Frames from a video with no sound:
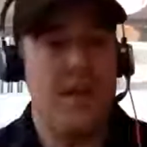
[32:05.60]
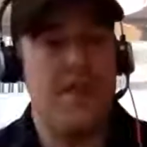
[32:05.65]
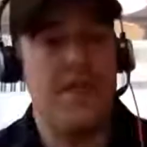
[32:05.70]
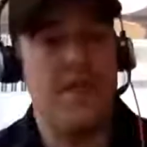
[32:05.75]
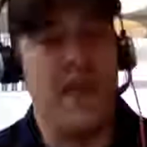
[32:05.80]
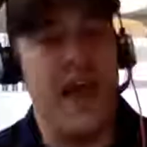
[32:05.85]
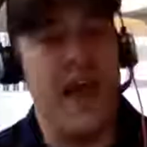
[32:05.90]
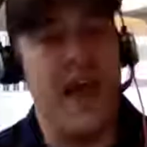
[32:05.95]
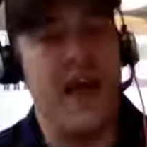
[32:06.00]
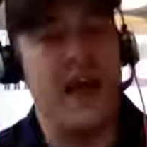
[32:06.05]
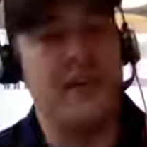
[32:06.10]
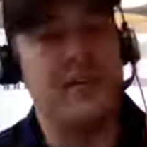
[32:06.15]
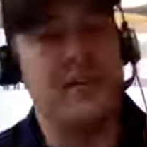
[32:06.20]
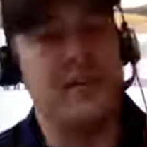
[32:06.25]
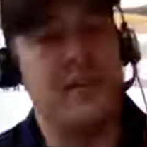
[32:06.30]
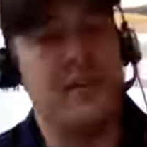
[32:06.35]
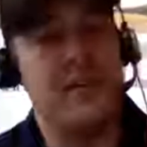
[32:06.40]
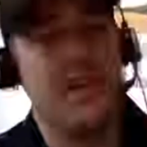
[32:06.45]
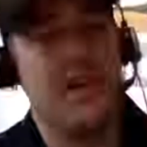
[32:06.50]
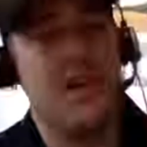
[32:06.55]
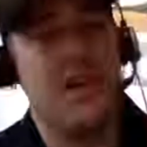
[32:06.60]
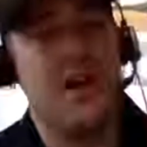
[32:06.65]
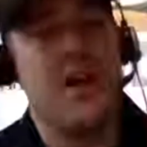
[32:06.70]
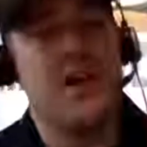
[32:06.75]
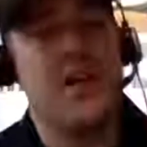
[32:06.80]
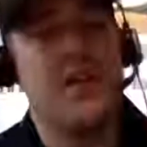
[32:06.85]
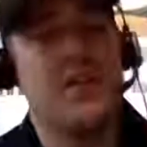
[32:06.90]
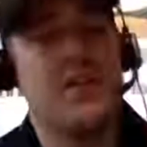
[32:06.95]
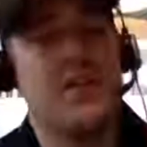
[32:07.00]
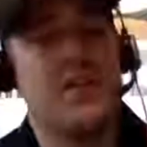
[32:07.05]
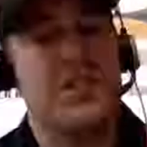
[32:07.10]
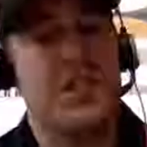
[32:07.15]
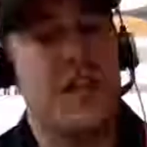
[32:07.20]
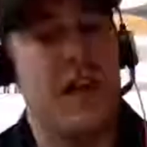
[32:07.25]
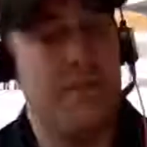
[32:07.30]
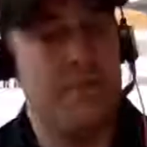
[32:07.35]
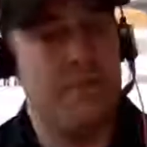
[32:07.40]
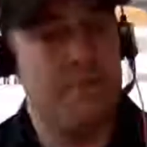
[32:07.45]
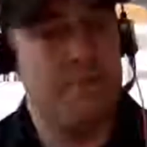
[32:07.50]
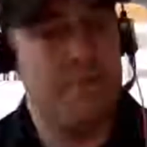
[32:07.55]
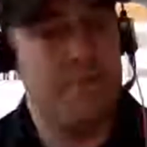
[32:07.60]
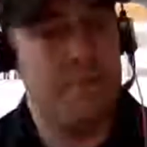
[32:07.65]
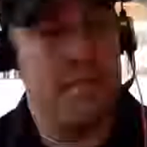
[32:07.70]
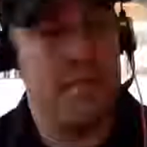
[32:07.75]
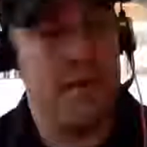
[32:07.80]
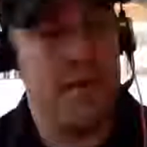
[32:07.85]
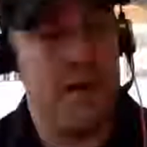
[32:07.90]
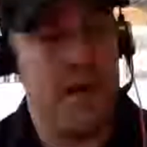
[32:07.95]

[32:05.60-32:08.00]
that some